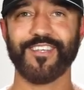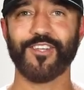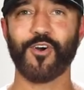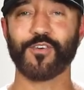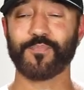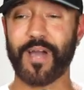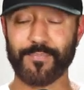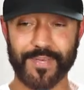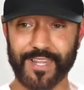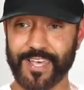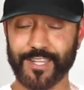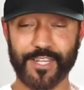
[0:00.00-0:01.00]
you know, it might
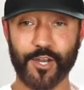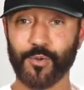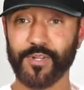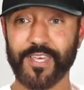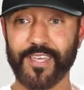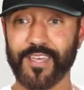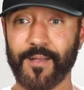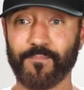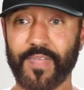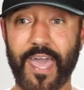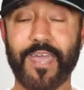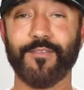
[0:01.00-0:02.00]
be like literally
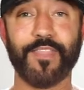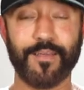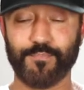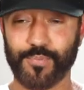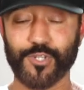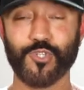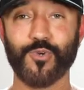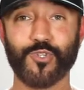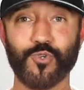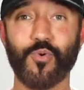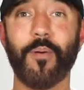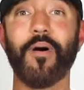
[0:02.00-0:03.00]
a, they put you
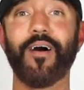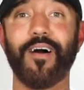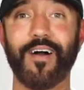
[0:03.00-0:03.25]
into a,